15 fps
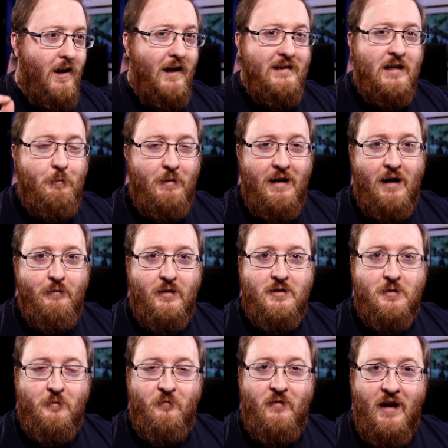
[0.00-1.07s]
And I've been having
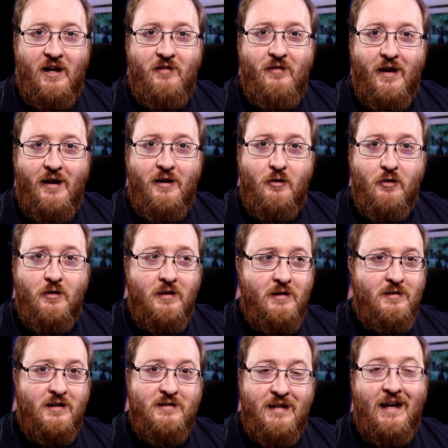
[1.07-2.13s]
some very, very good
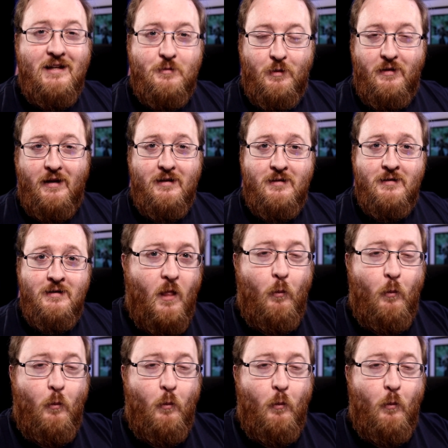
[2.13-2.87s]
success with it.